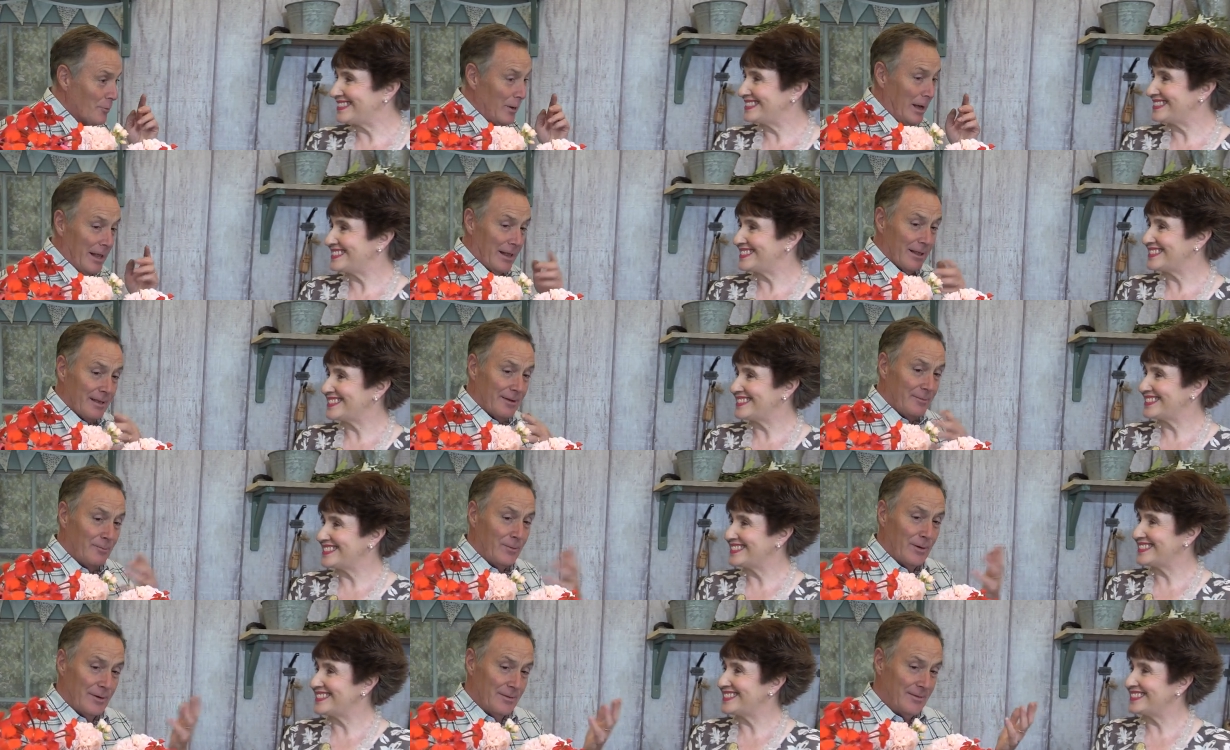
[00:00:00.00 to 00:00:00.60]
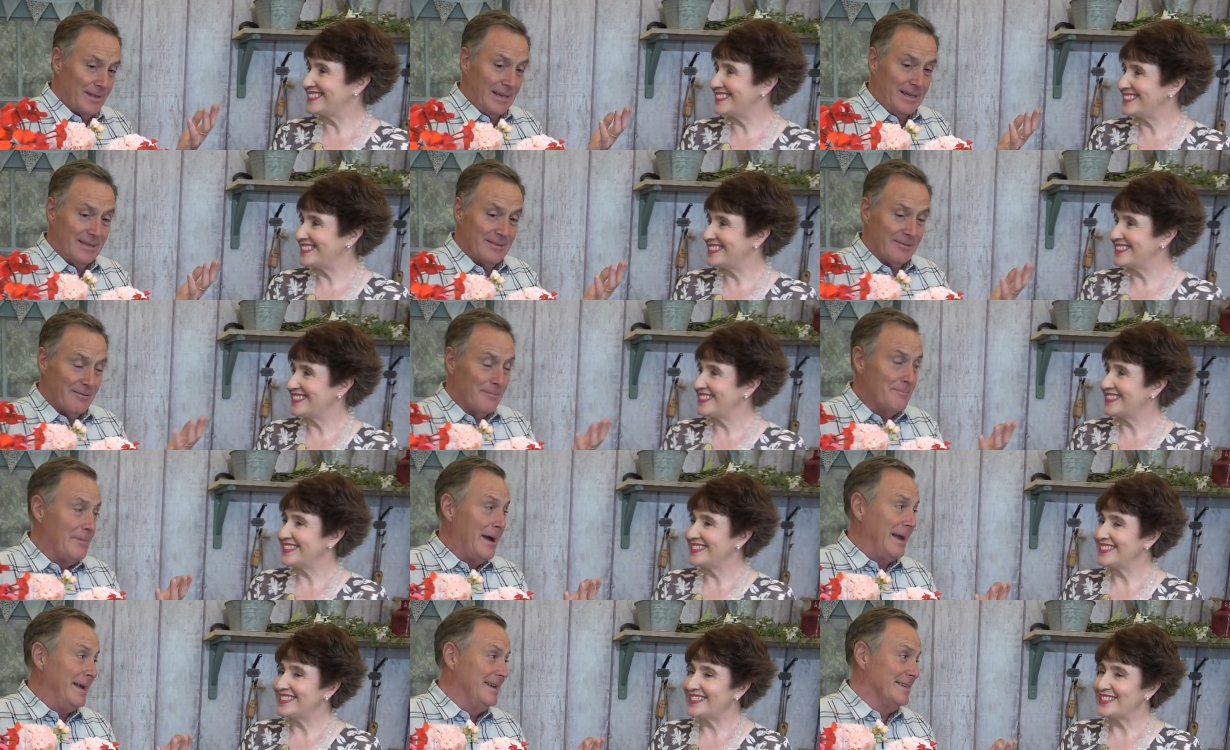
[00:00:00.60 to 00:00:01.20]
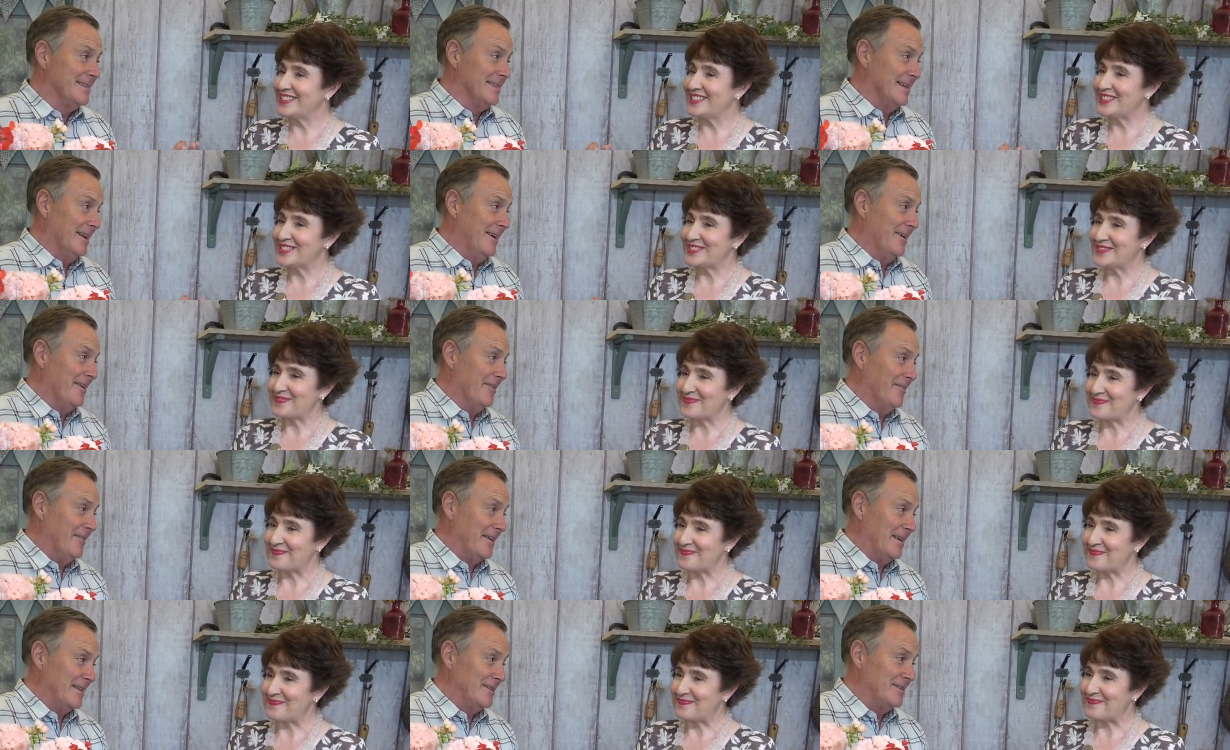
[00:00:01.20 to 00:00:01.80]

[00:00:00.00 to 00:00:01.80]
Speaker 1: Well, these are amazing, aren't they?